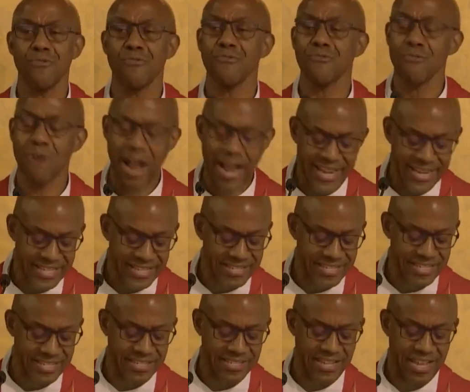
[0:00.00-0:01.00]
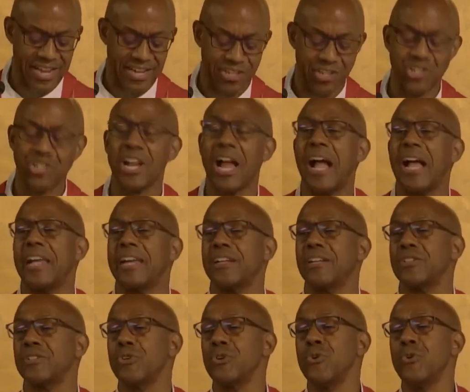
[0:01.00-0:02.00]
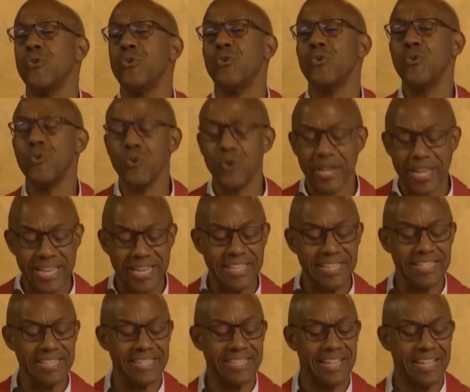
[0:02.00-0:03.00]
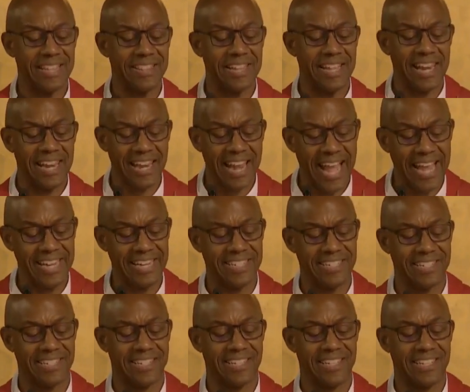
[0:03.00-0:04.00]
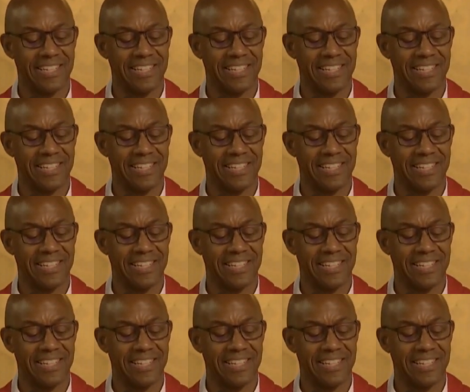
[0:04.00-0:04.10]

rises a child who is the light